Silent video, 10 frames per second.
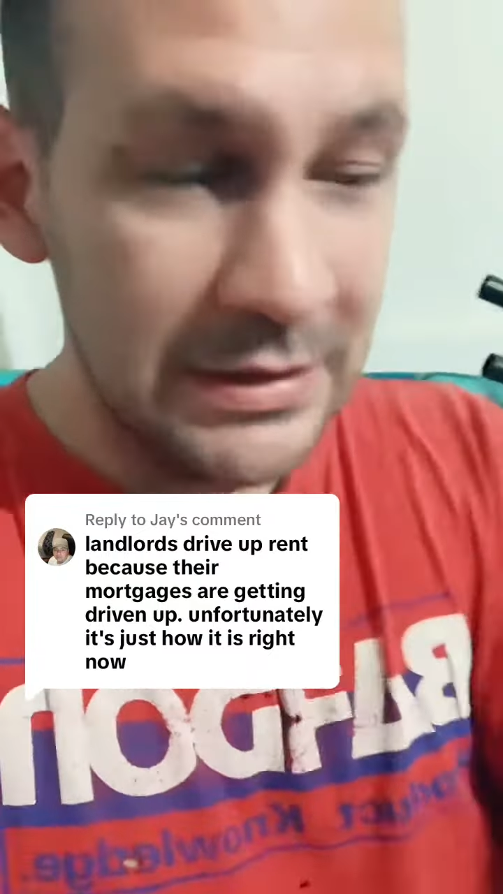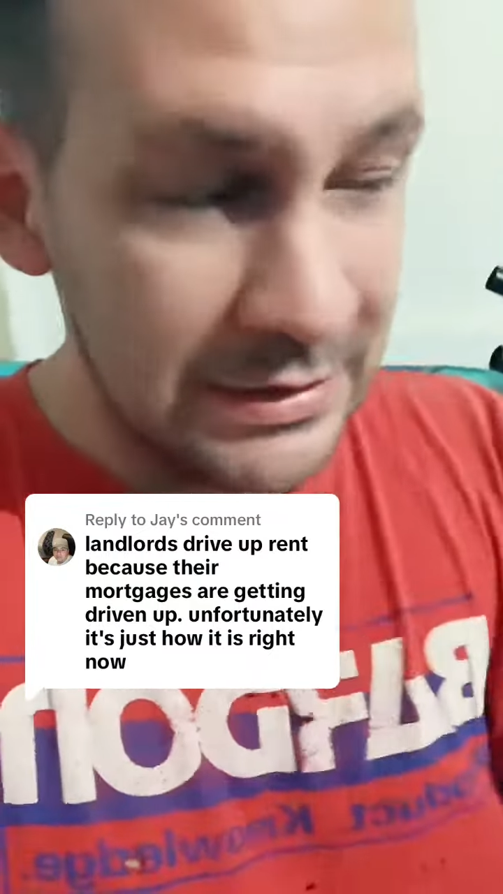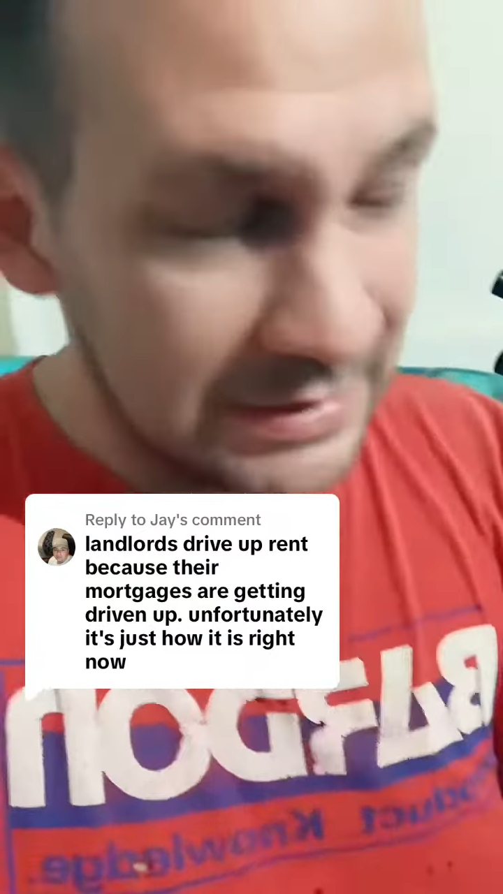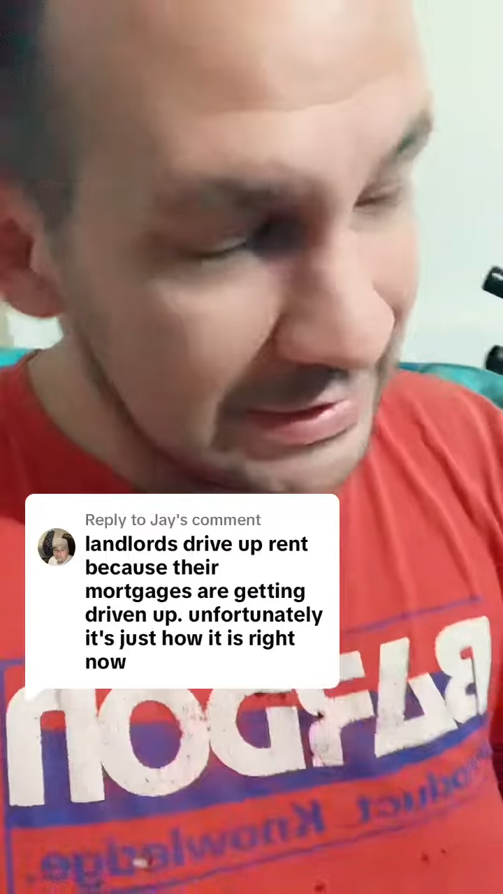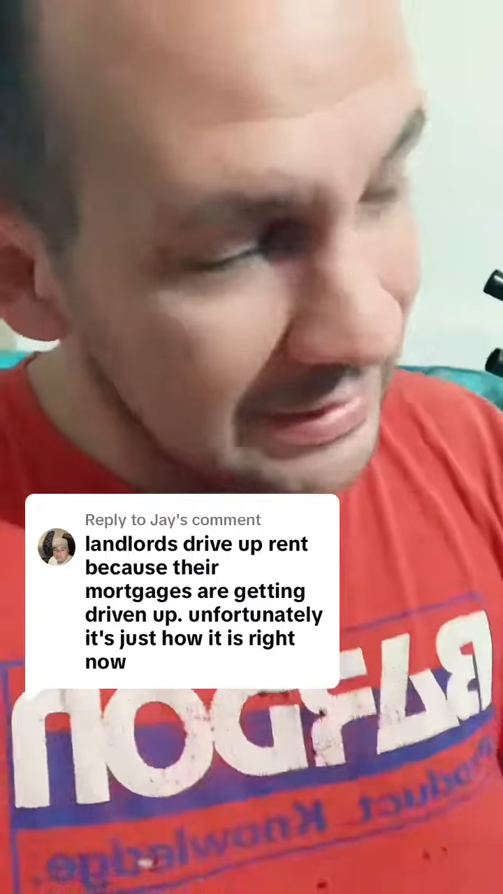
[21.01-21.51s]
You
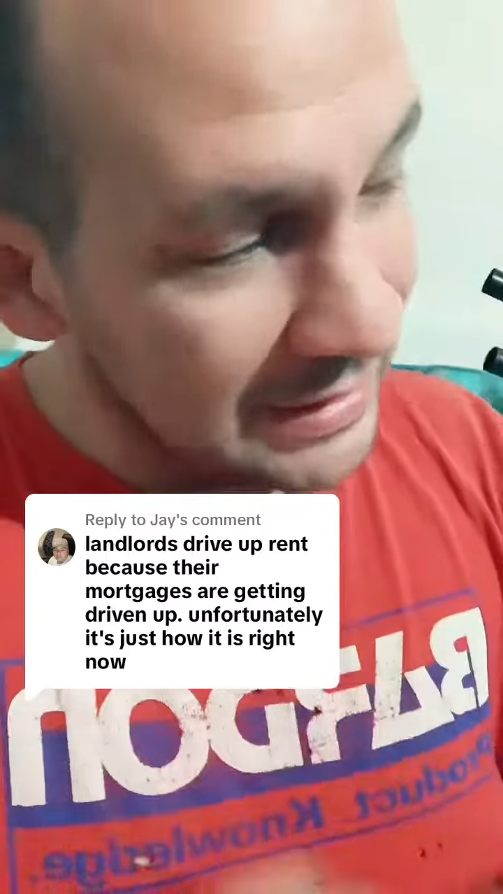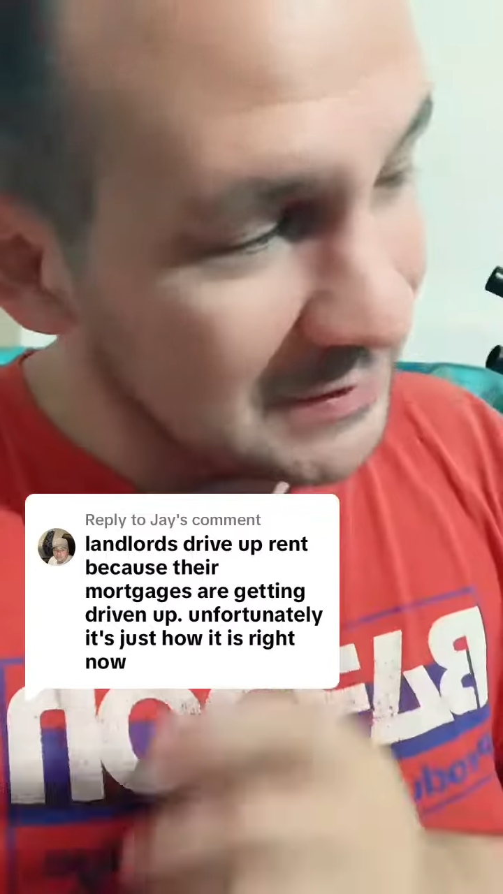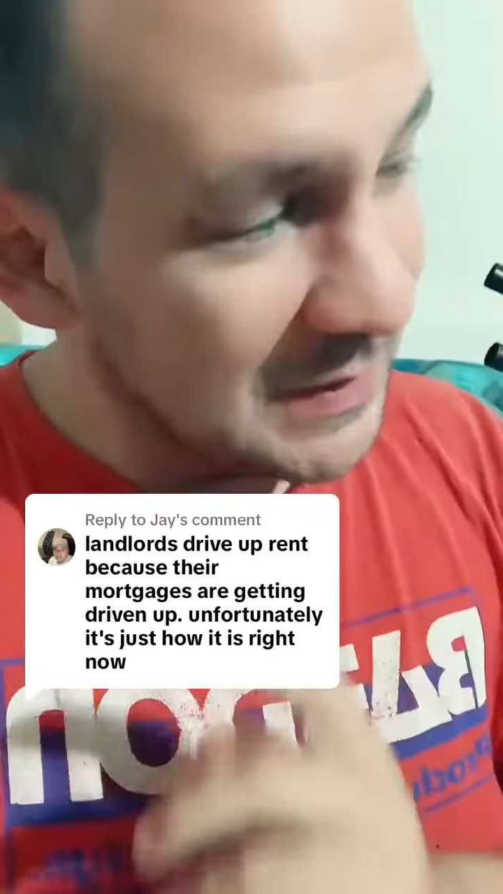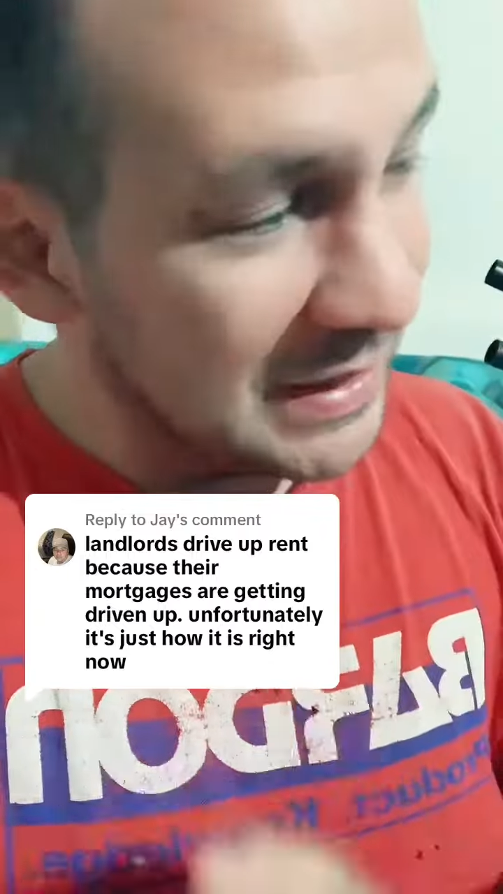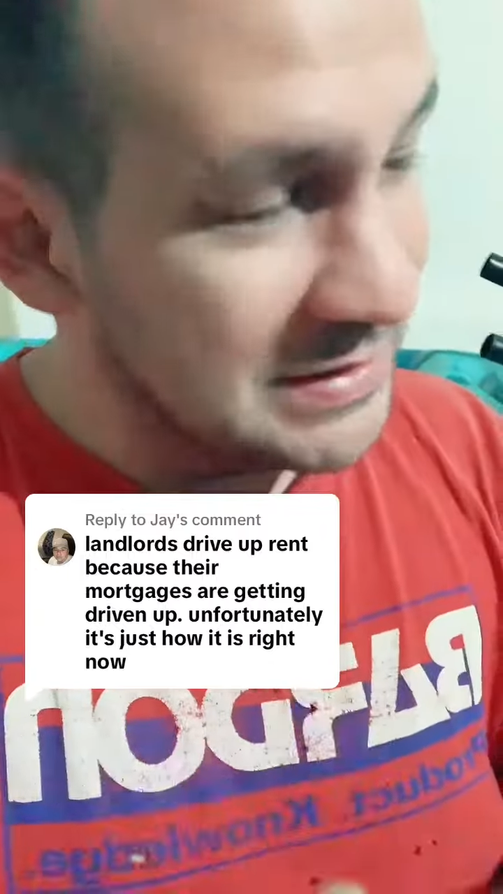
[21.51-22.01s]
see,
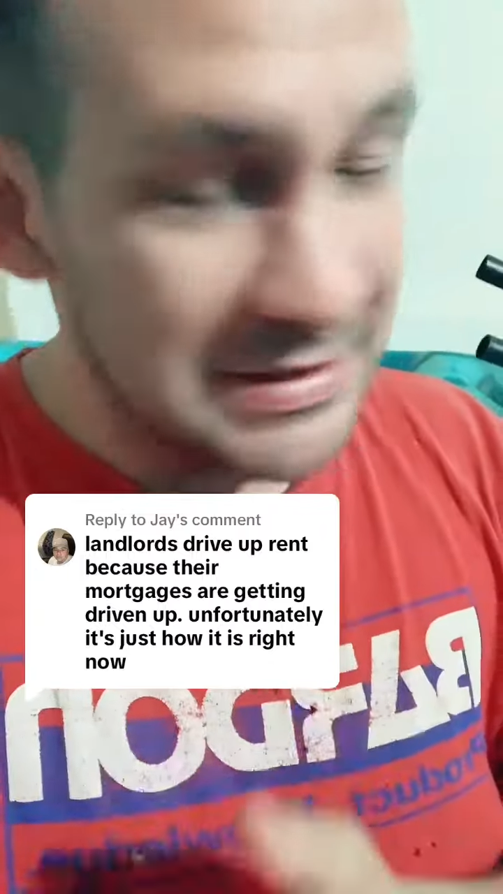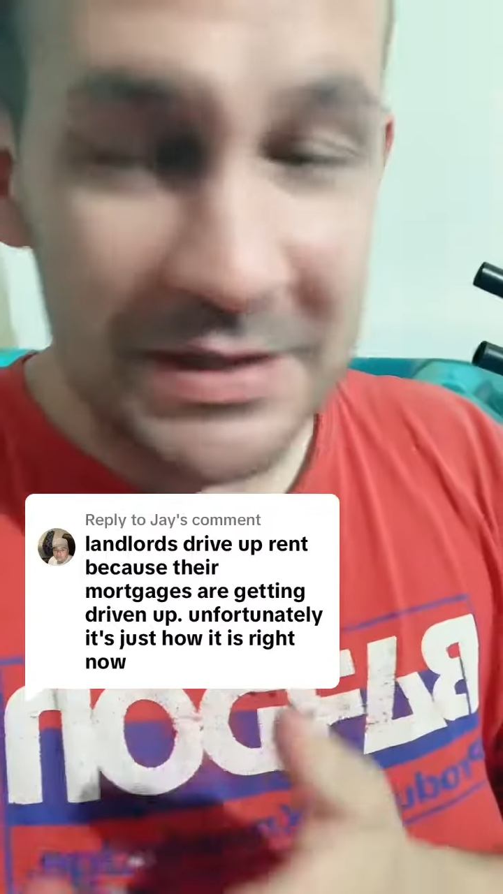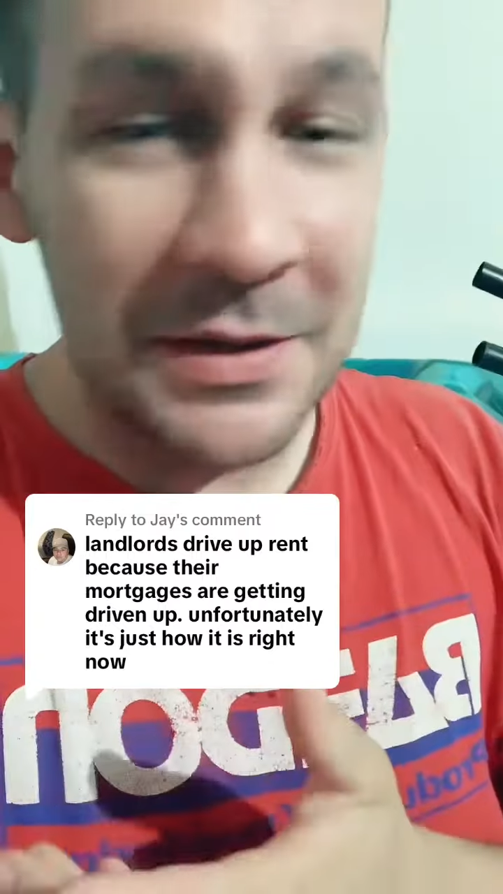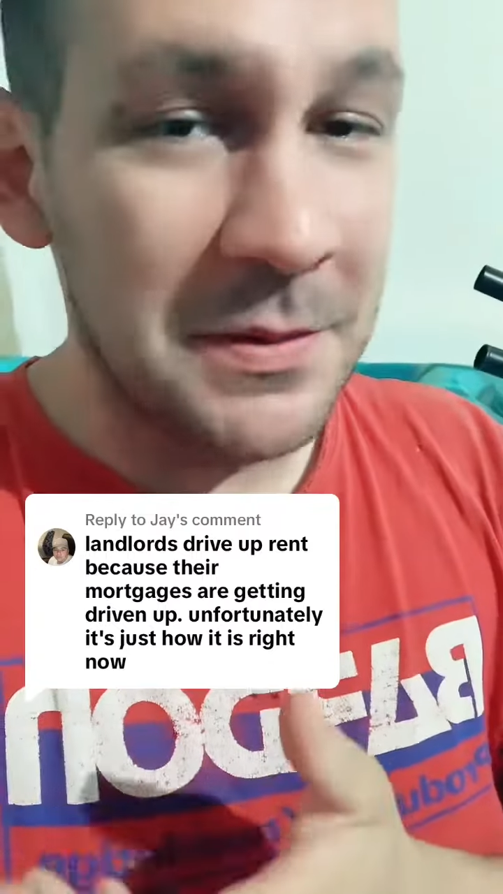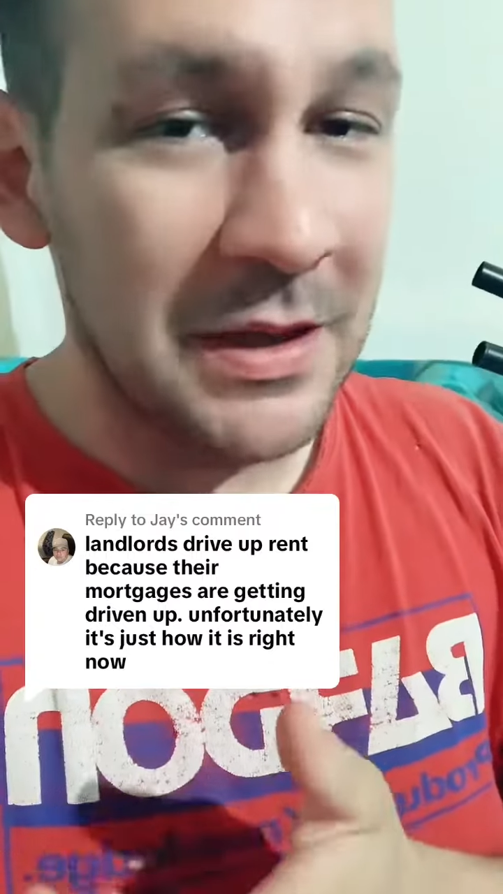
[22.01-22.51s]
that's what I just
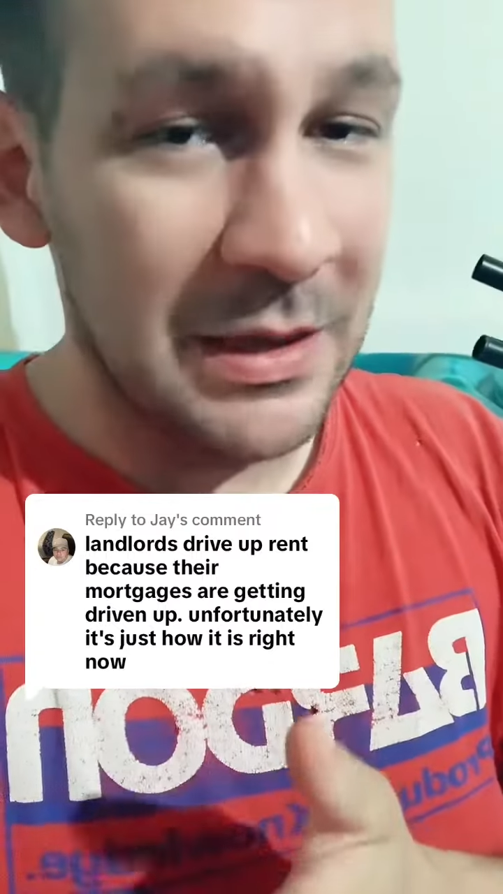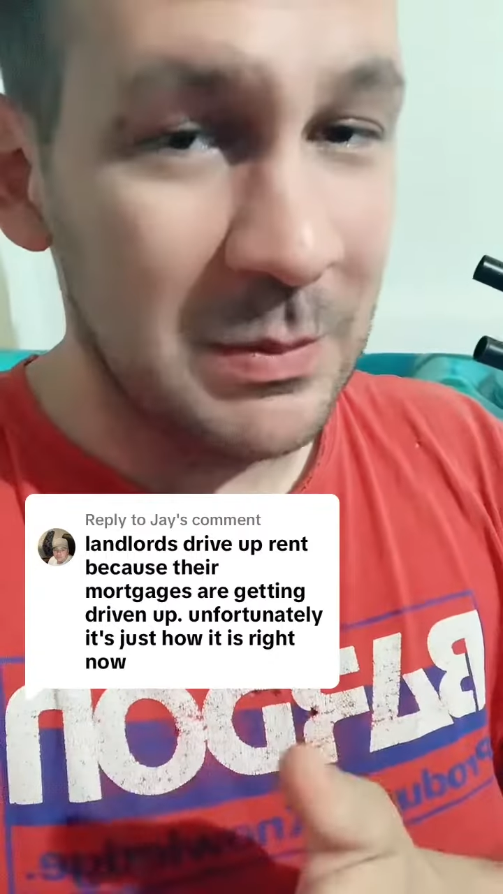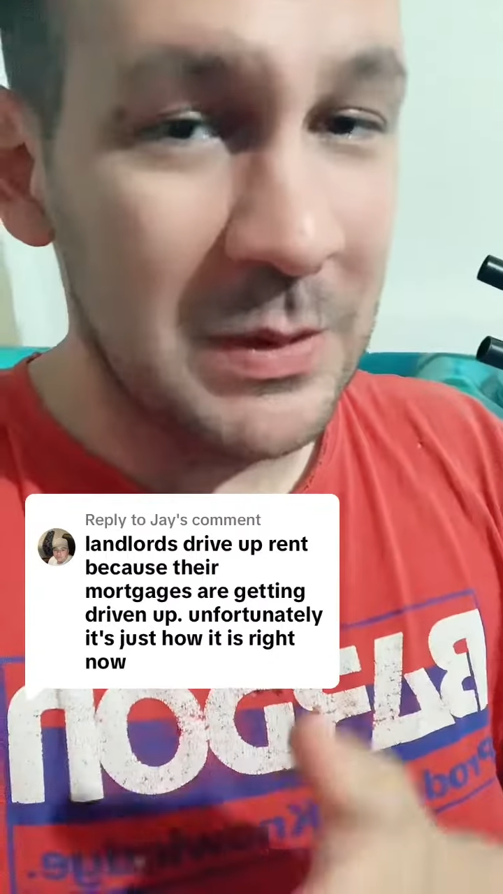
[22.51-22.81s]
don't get.